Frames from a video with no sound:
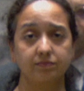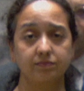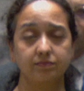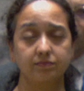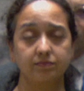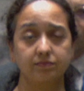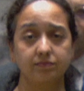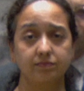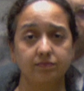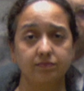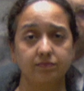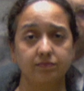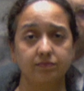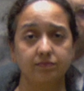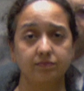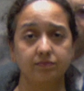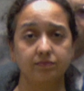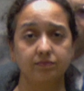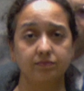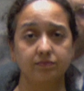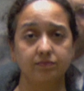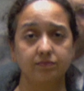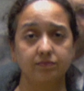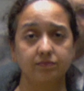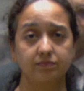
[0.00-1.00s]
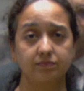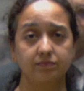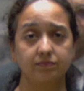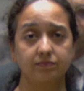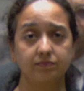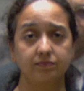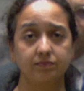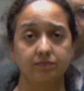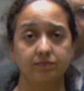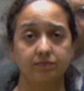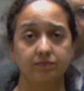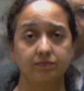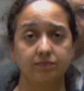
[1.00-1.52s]

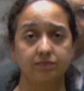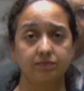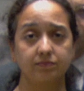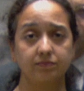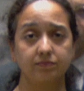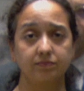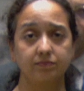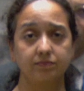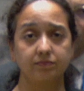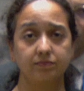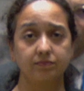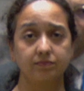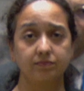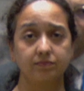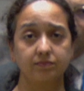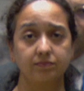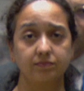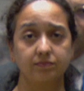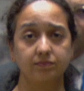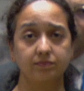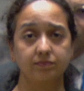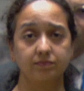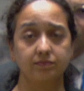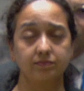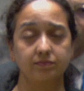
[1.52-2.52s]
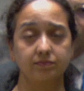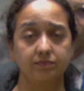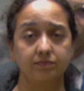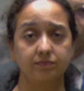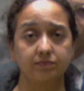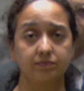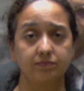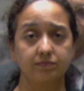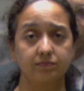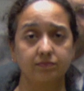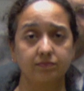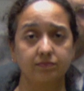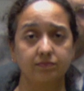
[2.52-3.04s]

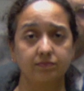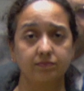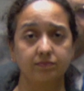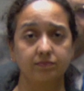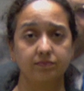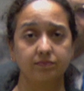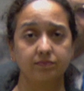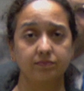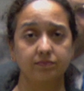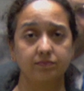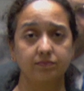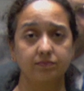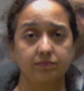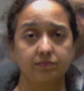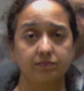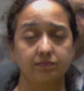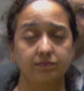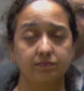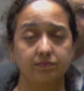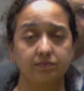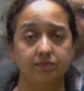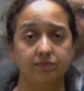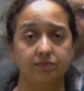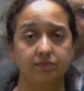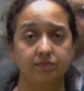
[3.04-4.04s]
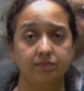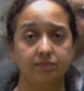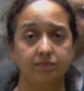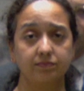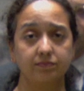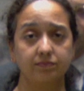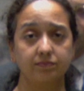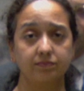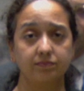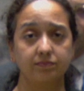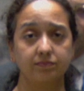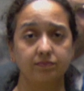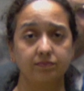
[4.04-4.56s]

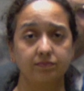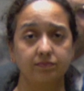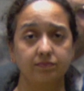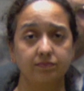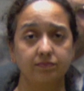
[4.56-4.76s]
This person isn't speaking.